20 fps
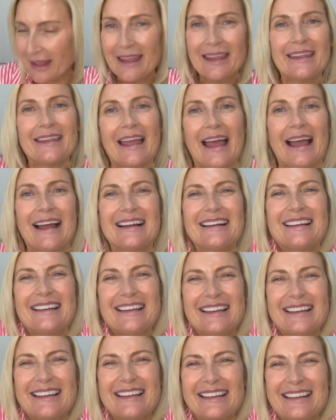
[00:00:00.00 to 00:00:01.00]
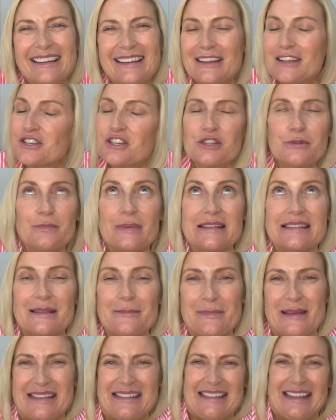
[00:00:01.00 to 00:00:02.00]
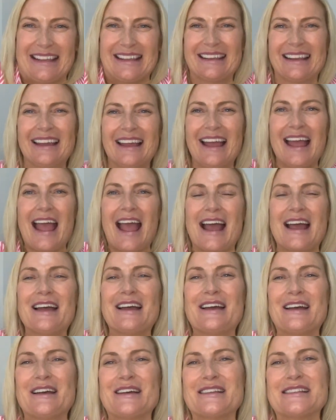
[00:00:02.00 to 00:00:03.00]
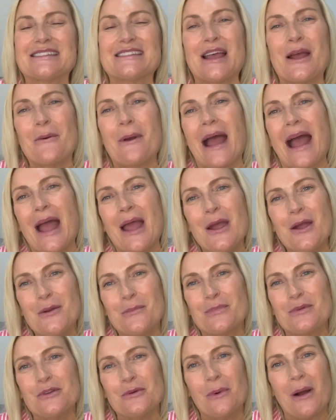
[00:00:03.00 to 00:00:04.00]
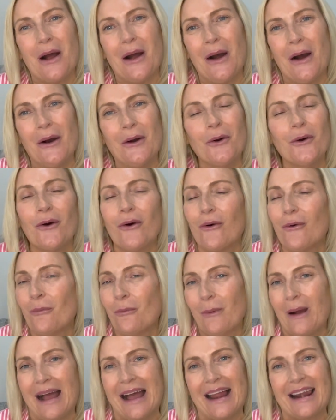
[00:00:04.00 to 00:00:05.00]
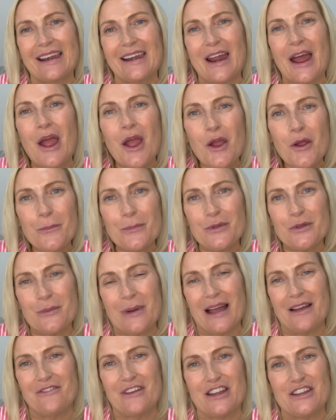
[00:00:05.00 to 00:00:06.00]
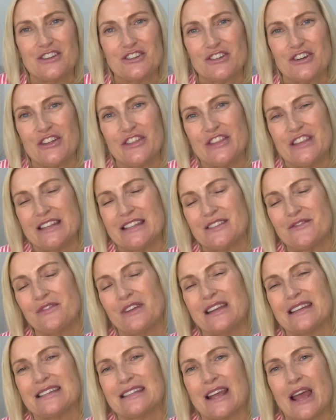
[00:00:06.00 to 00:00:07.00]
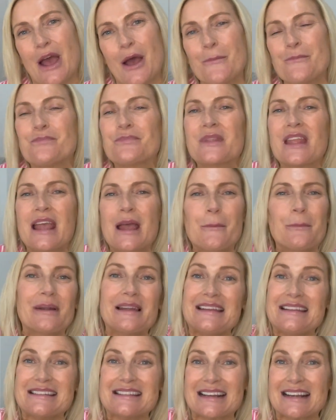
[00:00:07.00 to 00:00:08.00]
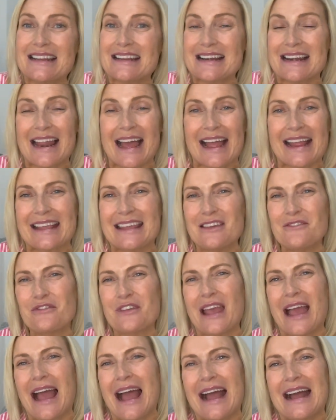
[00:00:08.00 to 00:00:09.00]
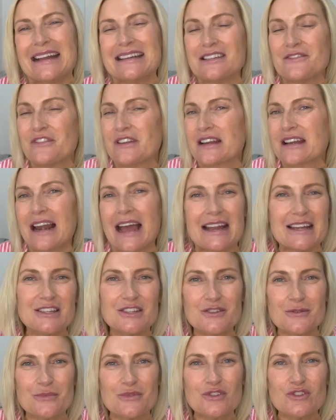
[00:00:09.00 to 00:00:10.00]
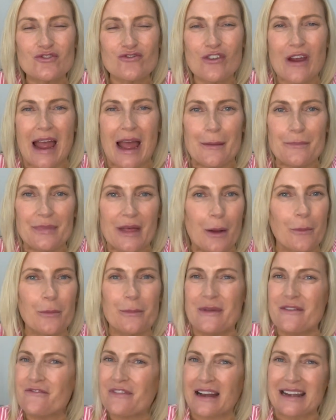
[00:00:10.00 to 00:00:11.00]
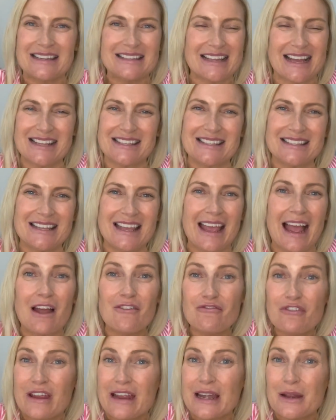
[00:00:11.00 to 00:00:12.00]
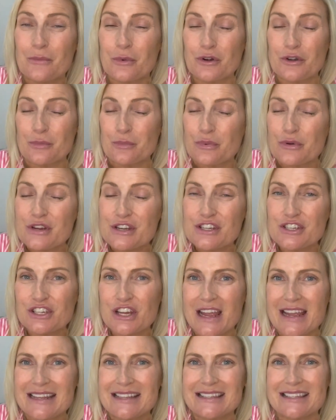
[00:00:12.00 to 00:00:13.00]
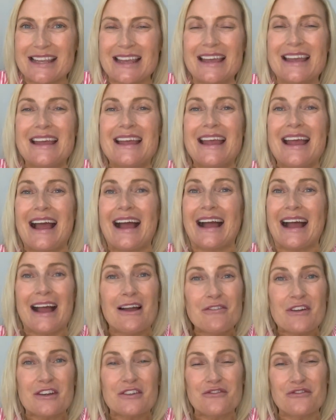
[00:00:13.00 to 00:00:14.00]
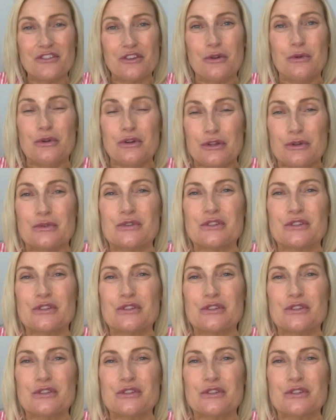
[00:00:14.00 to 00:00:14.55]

yeah, just busy. So I hope you are all well, and I hope you have enjoyed this video. Please click like if you had. If you'd like to subscribe, that would be fantastic. I really would appreciate it. I have had a few new